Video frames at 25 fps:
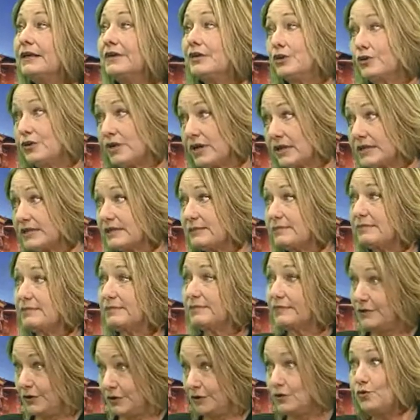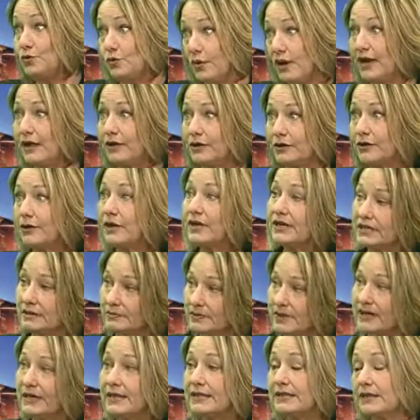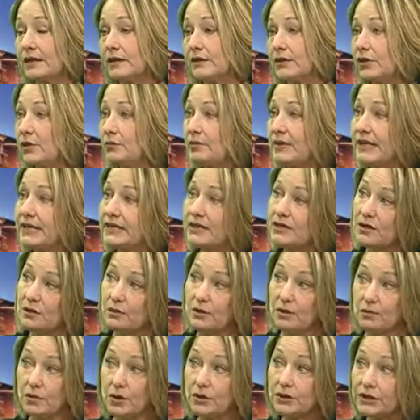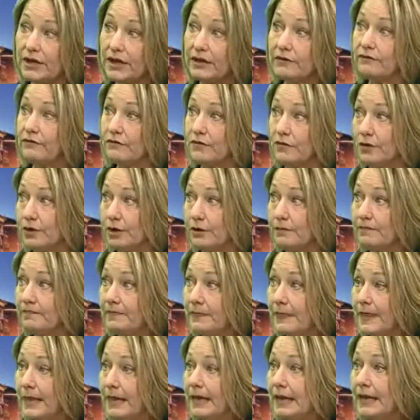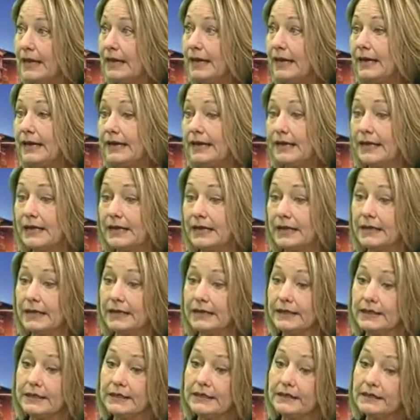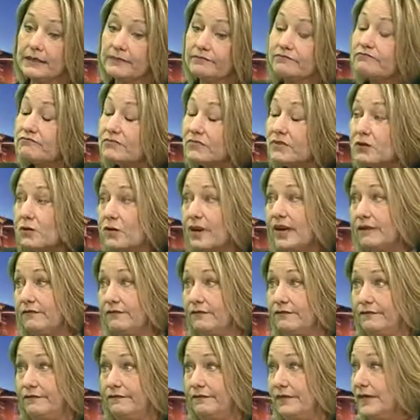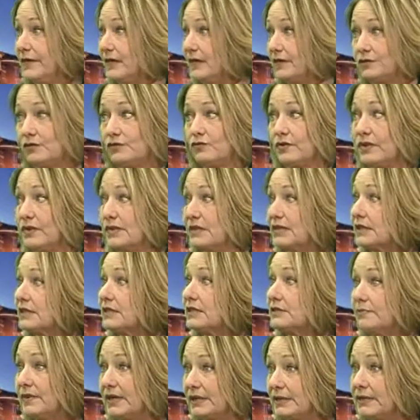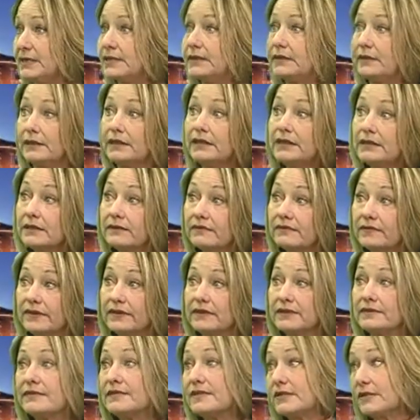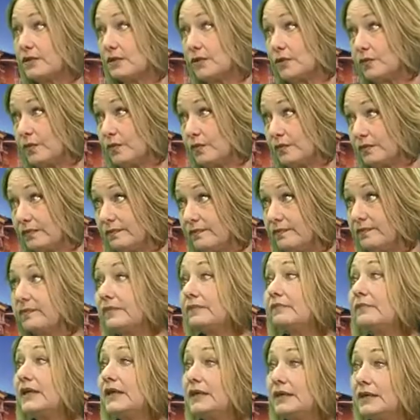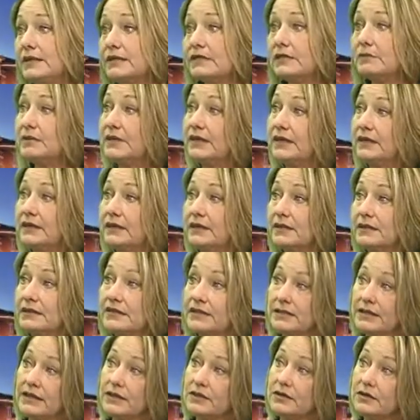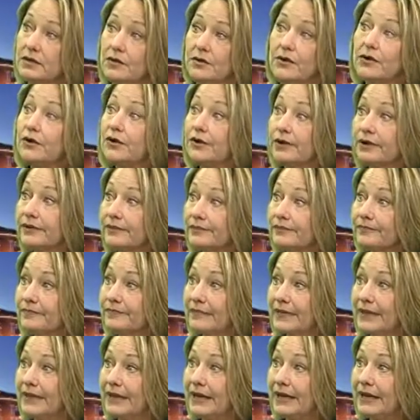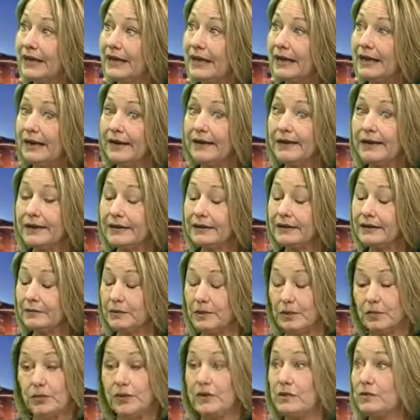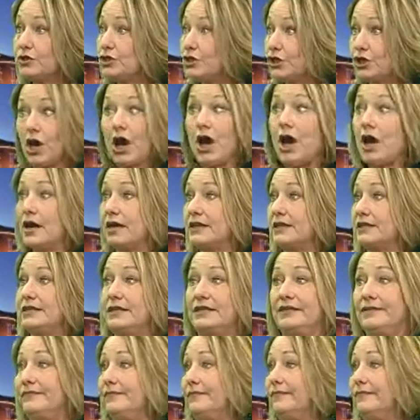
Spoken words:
your husband has a glioblastoma multiforme, and he has 3 to 6 months to live, and so he needs to be getting his things in order. And I mean, we were shocked.